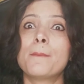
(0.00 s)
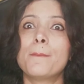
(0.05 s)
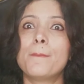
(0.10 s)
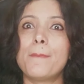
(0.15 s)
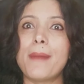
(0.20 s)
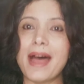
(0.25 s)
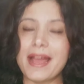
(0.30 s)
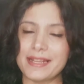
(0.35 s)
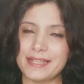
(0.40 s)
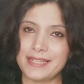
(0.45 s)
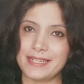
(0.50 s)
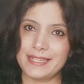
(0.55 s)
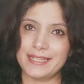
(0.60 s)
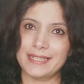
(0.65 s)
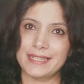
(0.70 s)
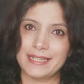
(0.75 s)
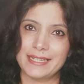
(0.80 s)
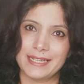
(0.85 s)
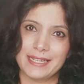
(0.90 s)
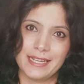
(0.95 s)
But
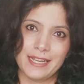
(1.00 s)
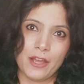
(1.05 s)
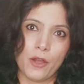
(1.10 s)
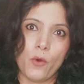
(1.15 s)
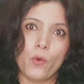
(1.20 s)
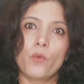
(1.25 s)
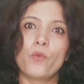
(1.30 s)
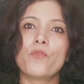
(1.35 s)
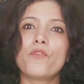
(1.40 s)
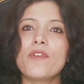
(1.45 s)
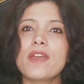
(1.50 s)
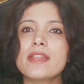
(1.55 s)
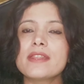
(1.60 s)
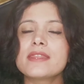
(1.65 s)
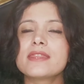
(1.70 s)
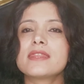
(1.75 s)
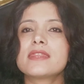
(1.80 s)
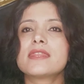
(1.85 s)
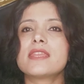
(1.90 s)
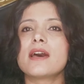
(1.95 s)

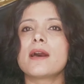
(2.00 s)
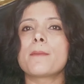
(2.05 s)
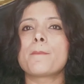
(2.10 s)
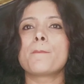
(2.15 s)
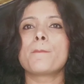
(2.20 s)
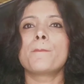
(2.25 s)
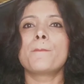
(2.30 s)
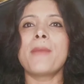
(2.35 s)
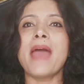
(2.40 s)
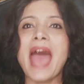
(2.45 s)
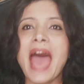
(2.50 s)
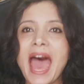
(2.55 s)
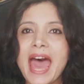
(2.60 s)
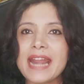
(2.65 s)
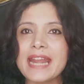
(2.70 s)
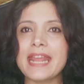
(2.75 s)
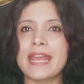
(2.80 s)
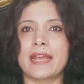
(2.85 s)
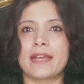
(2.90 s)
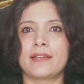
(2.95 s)
with the
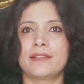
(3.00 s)
panic